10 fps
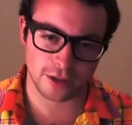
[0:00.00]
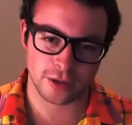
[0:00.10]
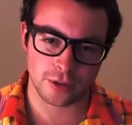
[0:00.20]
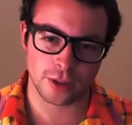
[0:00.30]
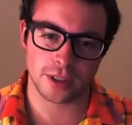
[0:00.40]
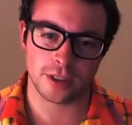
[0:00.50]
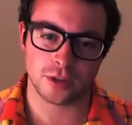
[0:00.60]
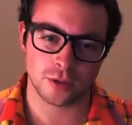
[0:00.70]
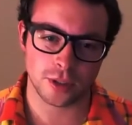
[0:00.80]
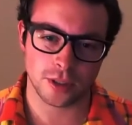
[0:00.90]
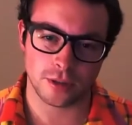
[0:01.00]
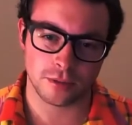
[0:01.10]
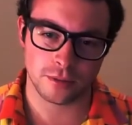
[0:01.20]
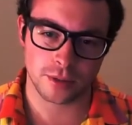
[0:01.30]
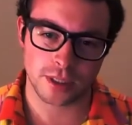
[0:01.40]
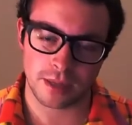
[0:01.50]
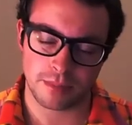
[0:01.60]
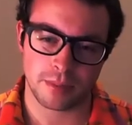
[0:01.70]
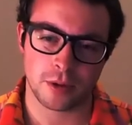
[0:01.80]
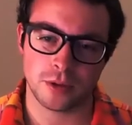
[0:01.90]
are you looking to join you? What
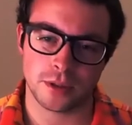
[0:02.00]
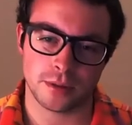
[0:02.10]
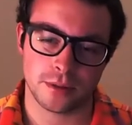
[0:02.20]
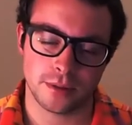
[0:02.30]
type of person?